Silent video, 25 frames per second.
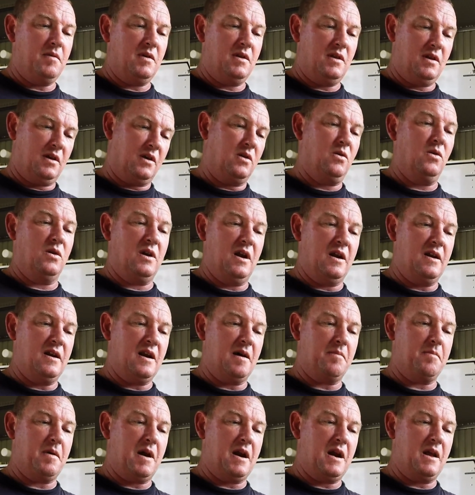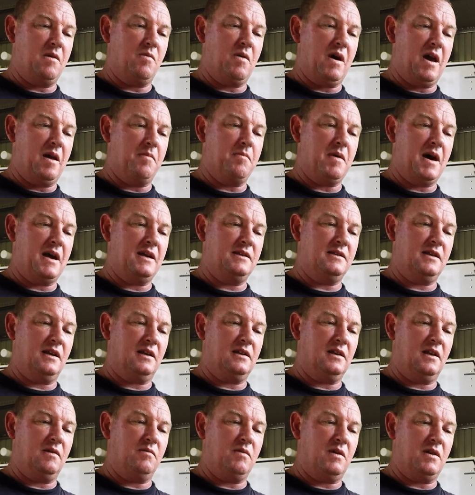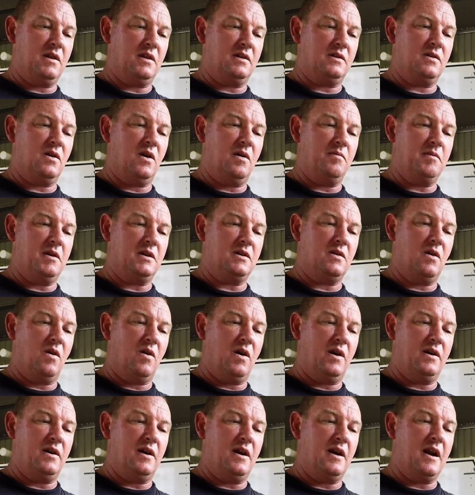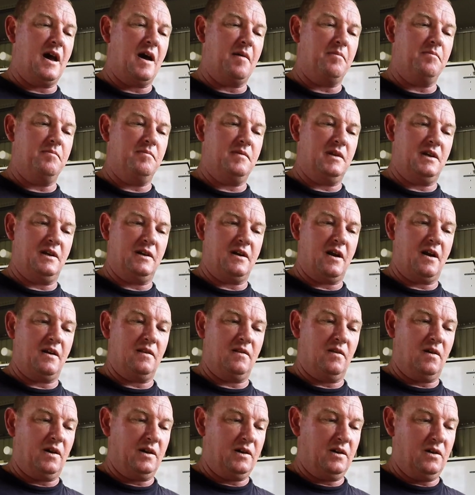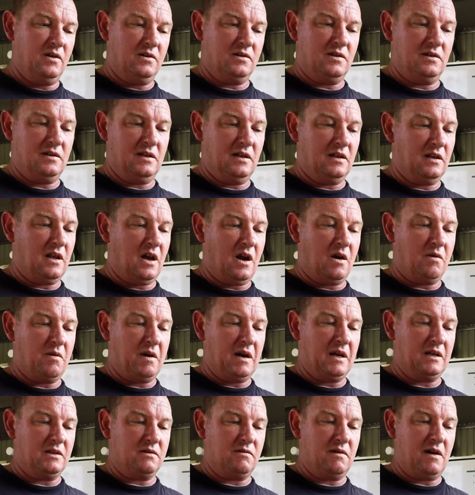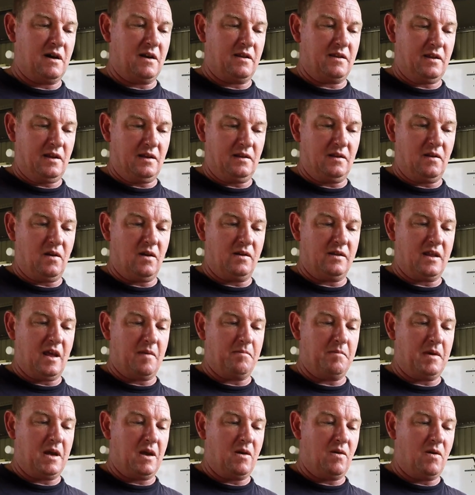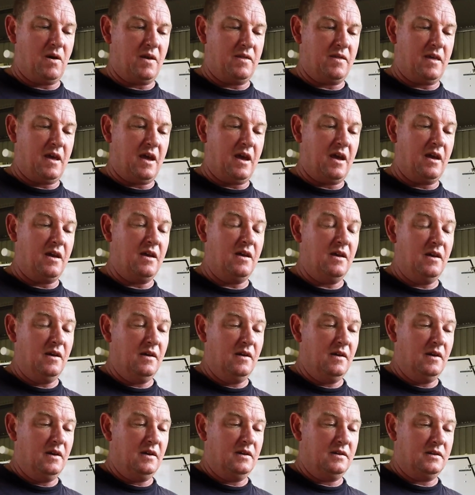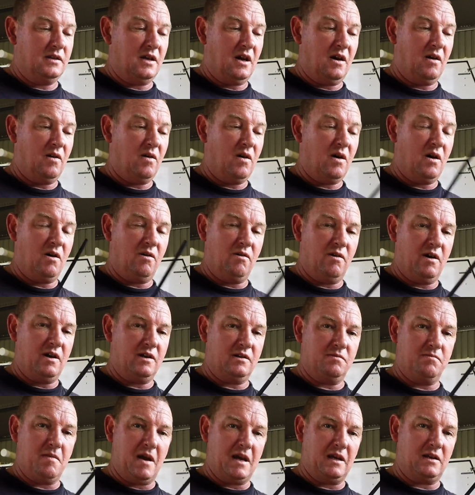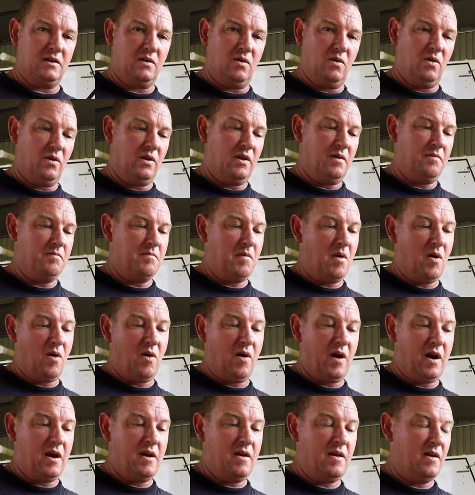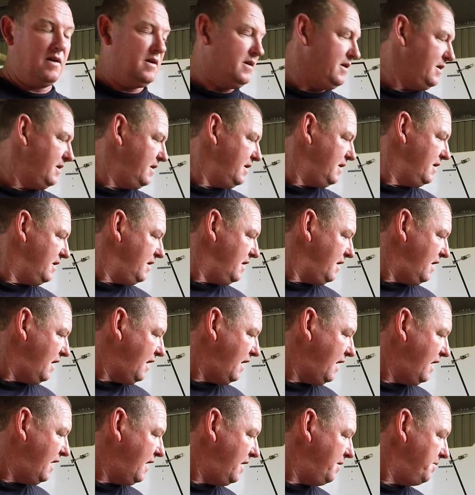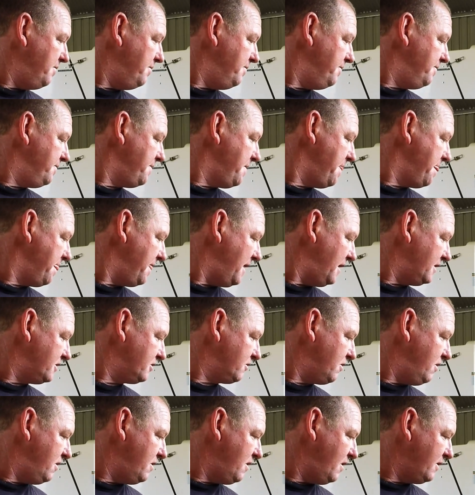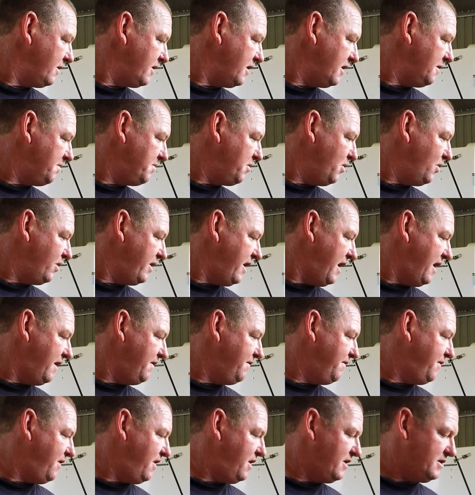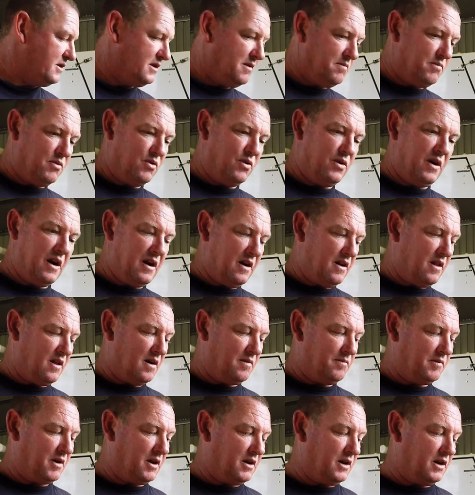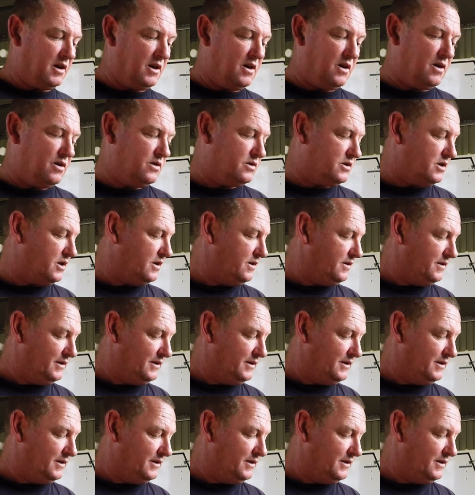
it could end up anywhere basically by the time you tighten it up, and I don't like using little O-rings or anything like that behind there. So I always make sure that mine are screwed onto the broadhead first, the broadhead that I'm going to use,